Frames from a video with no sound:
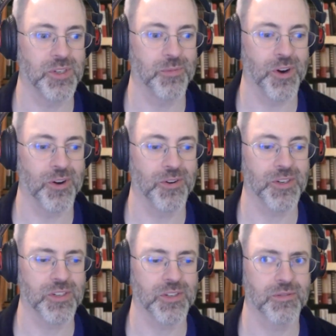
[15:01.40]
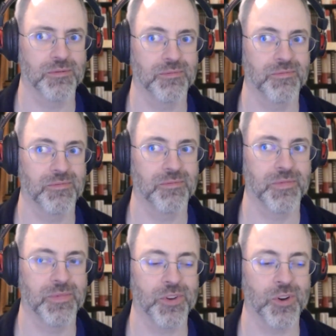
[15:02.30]
tomorrow, because
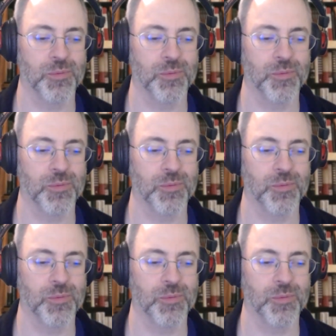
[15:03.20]
they're